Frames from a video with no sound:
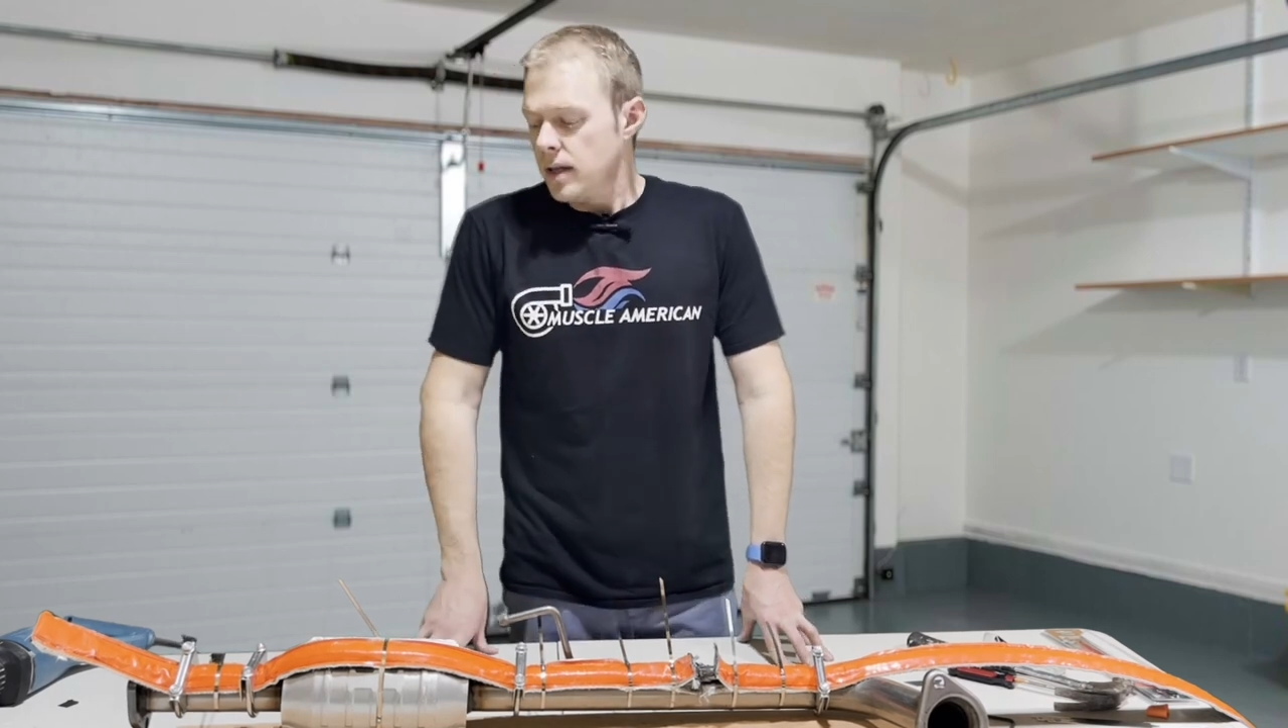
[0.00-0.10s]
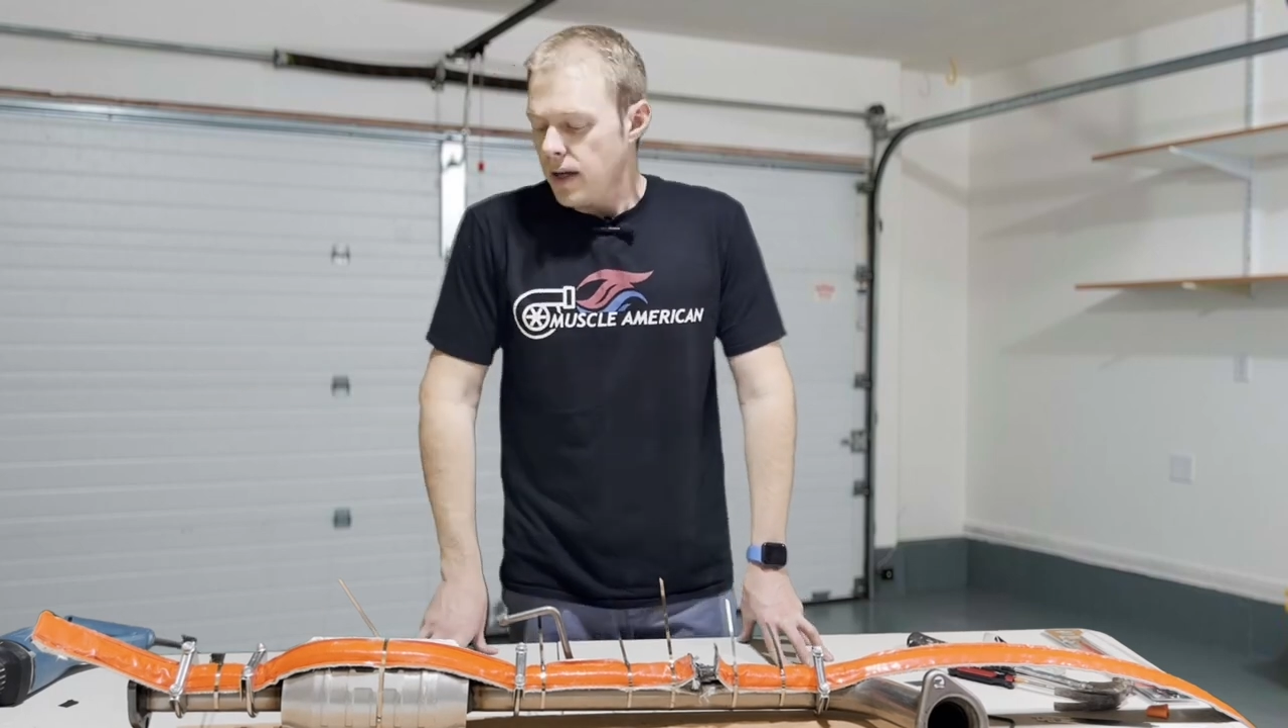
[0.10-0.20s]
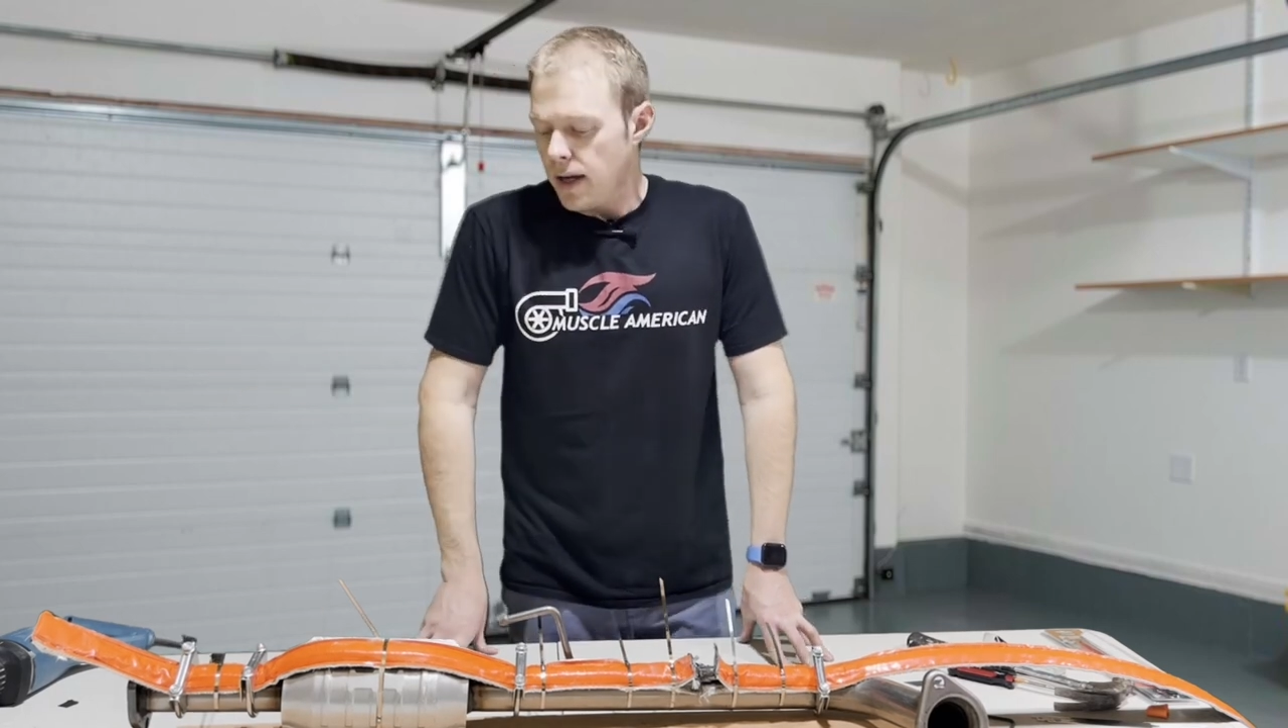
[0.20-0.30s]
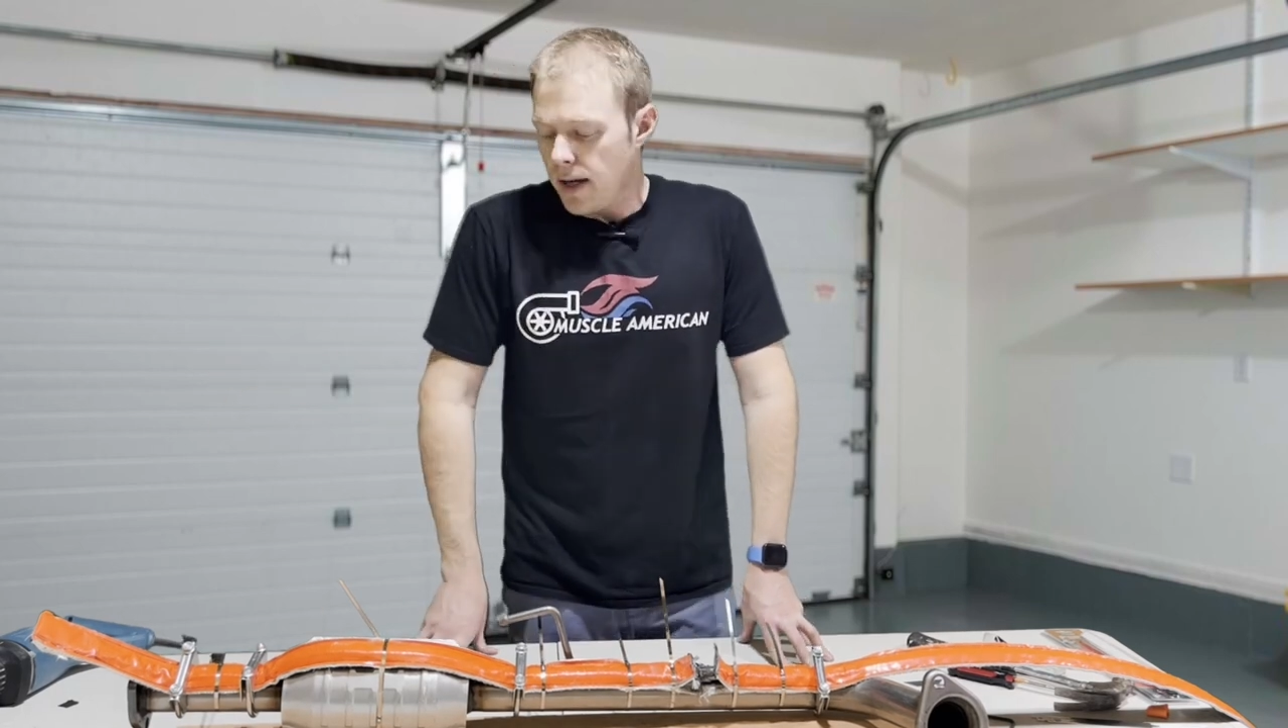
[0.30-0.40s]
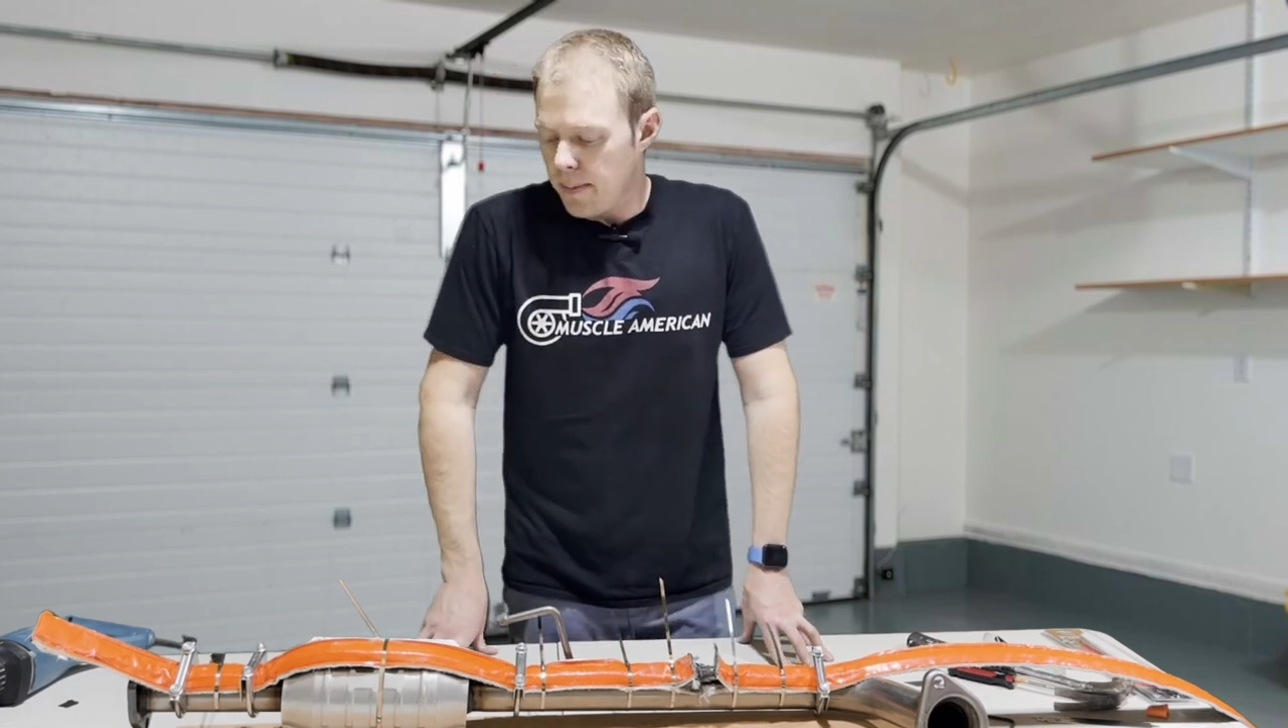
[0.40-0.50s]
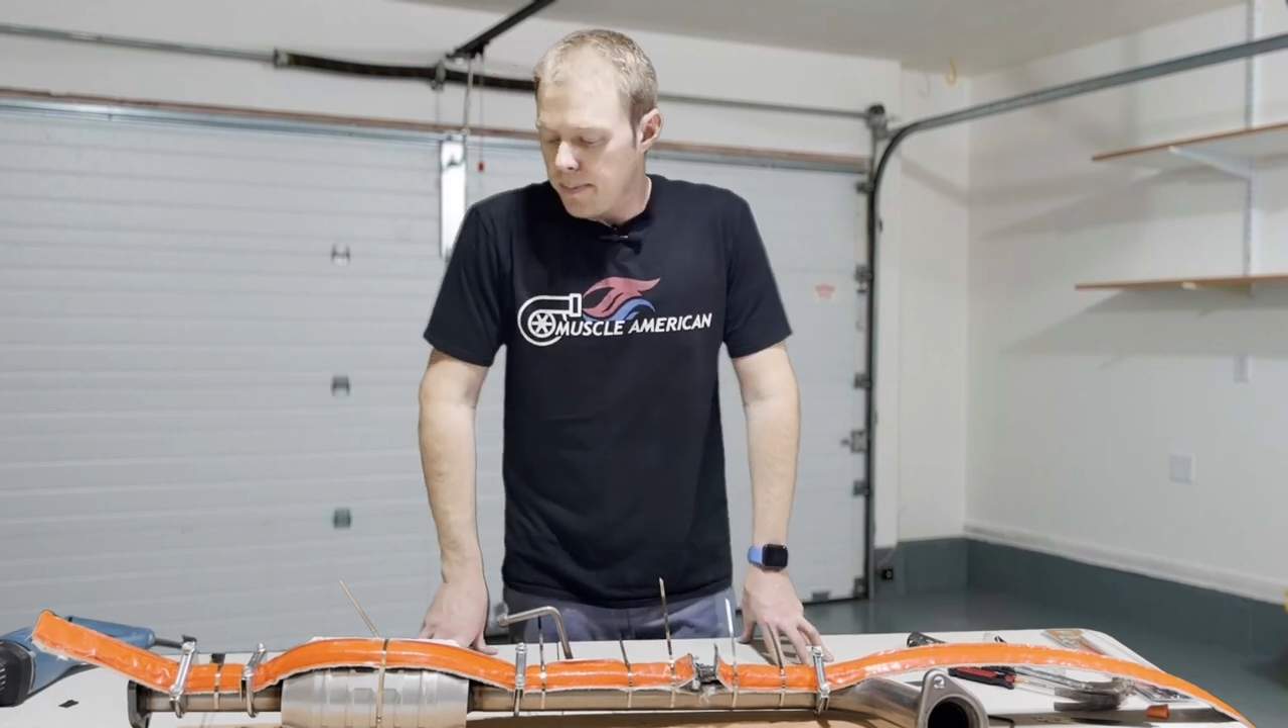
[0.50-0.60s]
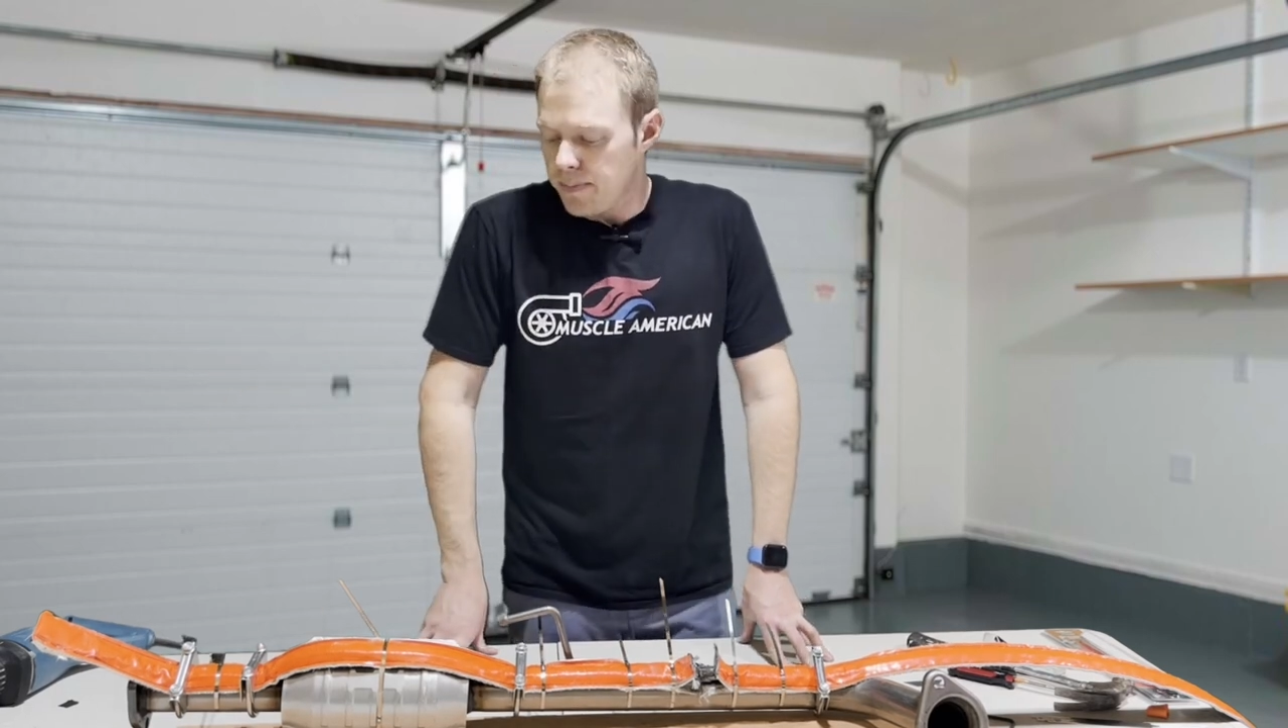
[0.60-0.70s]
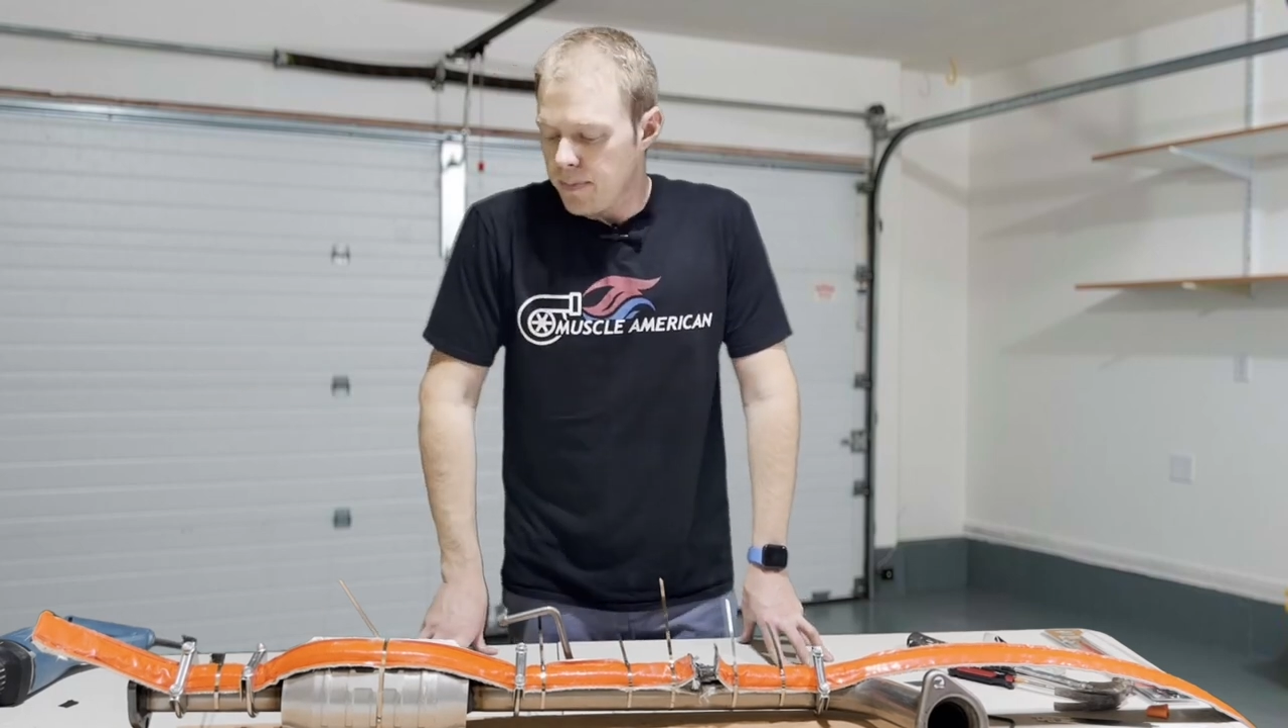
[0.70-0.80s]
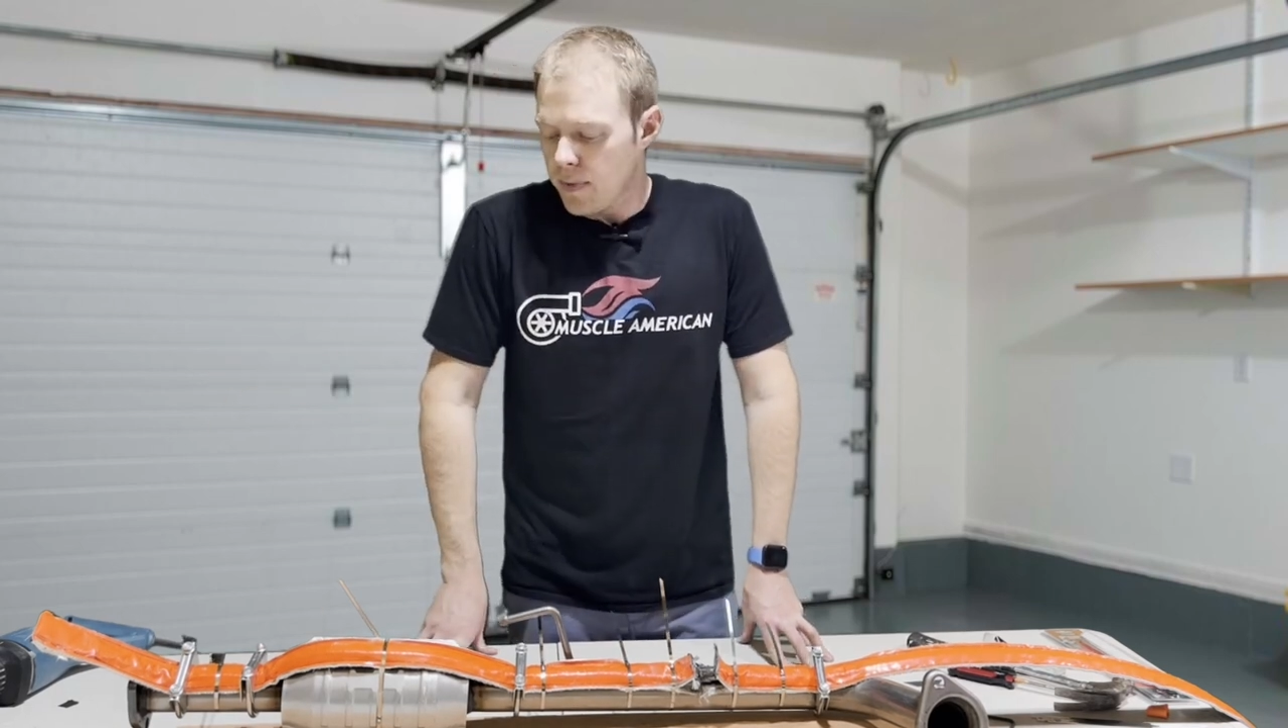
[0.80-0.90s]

Um,